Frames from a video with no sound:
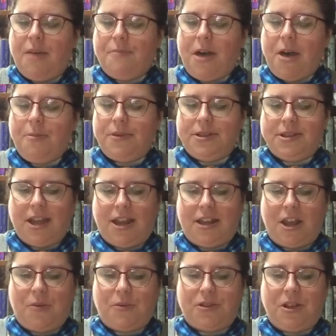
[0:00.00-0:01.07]

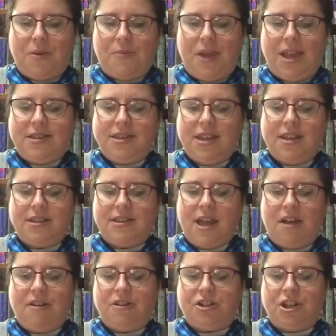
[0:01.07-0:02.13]
palpitating with the amazing
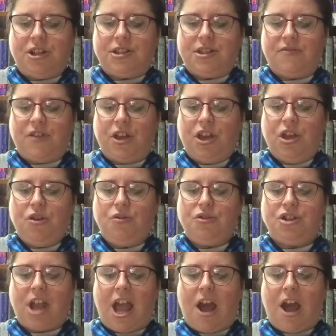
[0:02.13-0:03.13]
intelligence of a huge